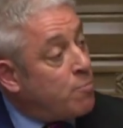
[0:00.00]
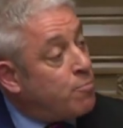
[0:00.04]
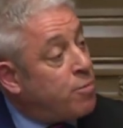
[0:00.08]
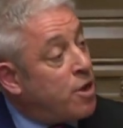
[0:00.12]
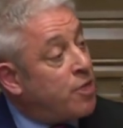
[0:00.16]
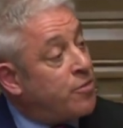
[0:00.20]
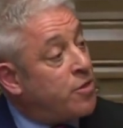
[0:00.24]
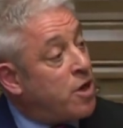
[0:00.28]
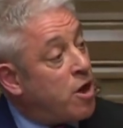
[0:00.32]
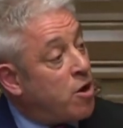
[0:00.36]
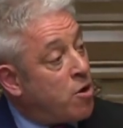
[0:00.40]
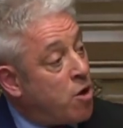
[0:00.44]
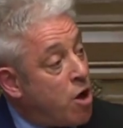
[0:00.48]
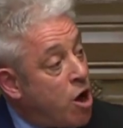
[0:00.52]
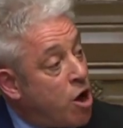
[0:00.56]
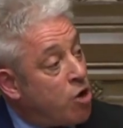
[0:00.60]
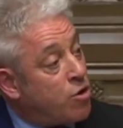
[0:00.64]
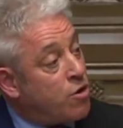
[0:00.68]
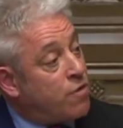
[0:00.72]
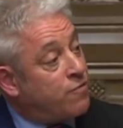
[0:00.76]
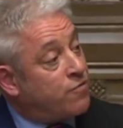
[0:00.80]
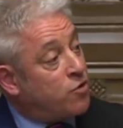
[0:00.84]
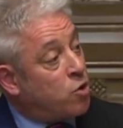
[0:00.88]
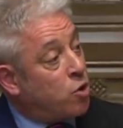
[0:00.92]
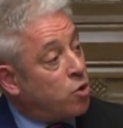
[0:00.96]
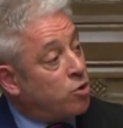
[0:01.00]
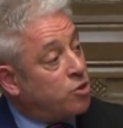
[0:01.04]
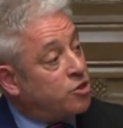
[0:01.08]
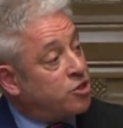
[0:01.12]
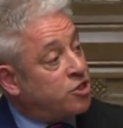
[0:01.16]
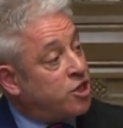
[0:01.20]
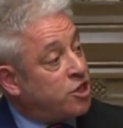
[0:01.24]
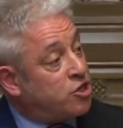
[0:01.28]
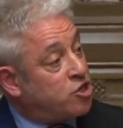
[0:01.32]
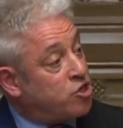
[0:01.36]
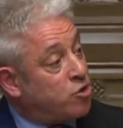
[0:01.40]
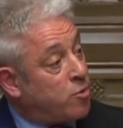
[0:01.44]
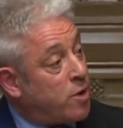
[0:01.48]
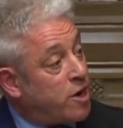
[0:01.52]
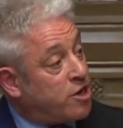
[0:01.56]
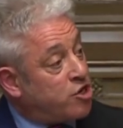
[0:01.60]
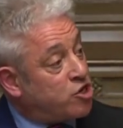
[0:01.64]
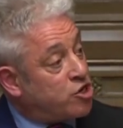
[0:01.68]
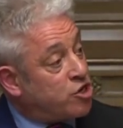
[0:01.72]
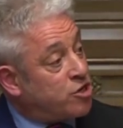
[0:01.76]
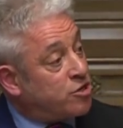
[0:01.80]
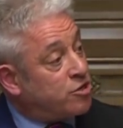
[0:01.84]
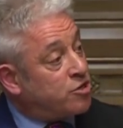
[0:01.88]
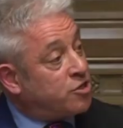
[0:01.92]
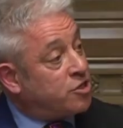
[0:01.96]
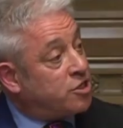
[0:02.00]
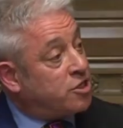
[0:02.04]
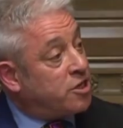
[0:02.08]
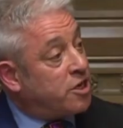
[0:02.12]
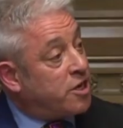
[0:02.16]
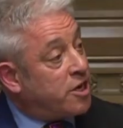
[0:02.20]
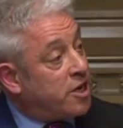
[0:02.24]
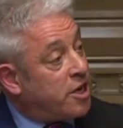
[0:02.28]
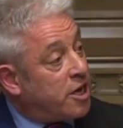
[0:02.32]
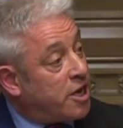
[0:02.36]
But there are, of course, situations